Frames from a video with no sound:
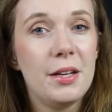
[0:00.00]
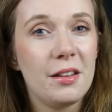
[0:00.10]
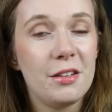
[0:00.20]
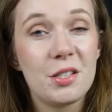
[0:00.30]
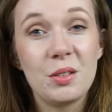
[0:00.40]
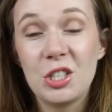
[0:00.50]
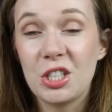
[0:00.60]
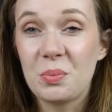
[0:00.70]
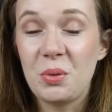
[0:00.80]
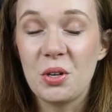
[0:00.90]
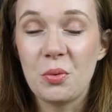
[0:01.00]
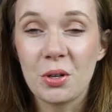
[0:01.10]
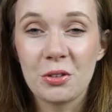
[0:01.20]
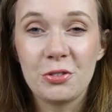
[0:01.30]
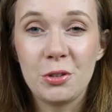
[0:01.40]
this will just be a
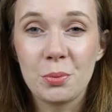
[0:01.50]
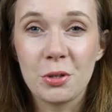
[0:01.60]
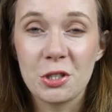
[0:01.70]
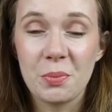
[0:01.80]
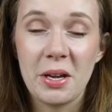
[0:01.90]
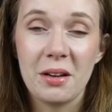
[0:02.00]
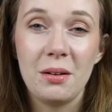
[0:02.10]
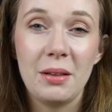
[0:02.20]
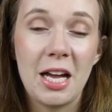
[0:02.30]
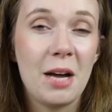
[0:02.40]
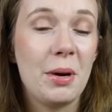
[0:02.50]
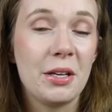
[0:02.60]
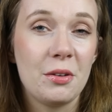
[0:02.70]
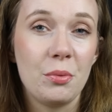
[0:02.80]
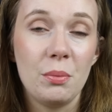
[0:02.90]
wonderful Project Pan collab and
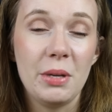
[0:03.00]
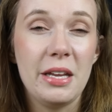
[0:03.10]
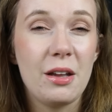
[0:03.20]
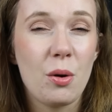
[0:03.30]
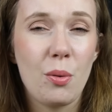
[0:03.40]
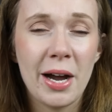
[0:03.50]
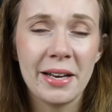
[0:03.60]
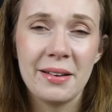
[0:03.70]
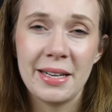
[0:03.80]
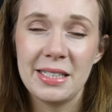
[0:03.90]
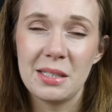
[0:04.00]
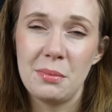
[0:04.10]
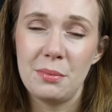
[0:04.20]
it will be quite a nice